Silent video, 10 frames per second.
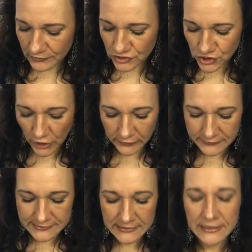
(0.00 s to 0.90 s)

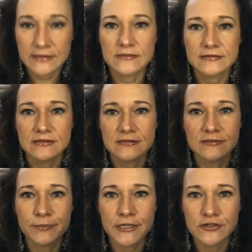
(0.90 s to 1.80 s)
chunks in it. This is
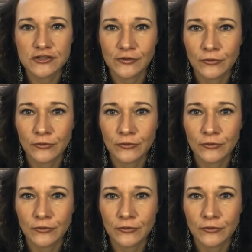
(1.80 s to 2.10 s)
spinach and